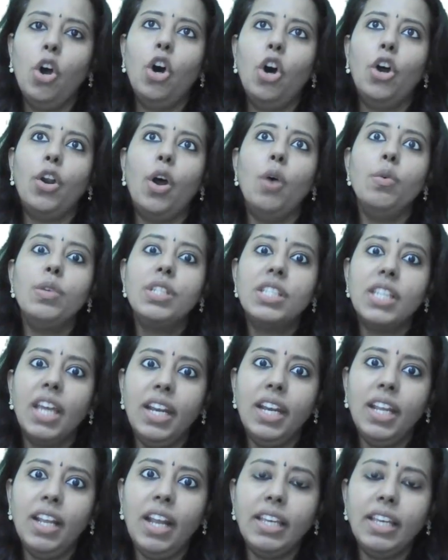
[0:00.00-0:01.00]
or
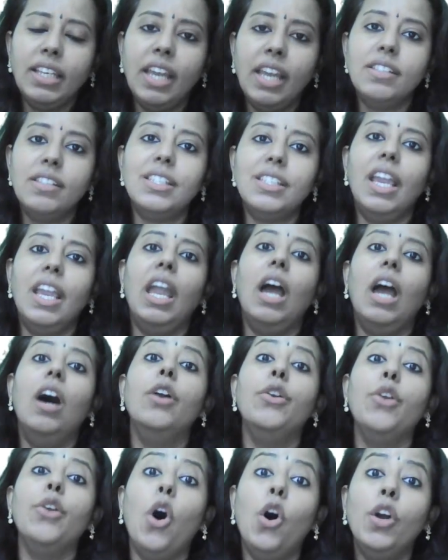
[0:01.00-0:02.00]
outsider I can say
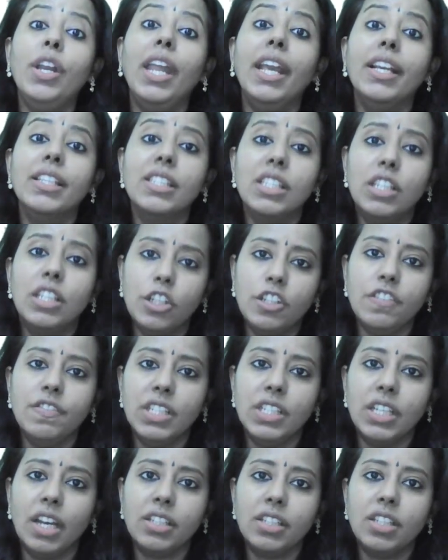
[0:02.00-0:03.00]
a
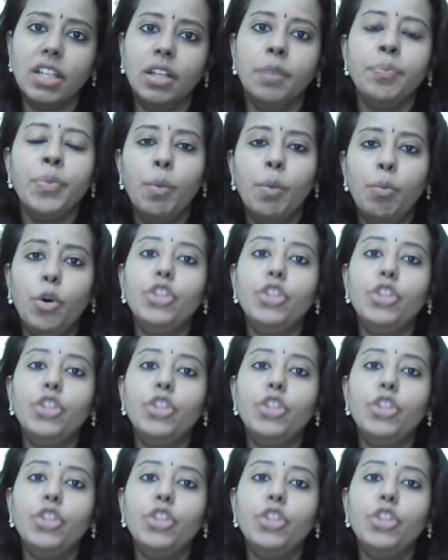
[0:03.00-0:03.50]
non-executive director.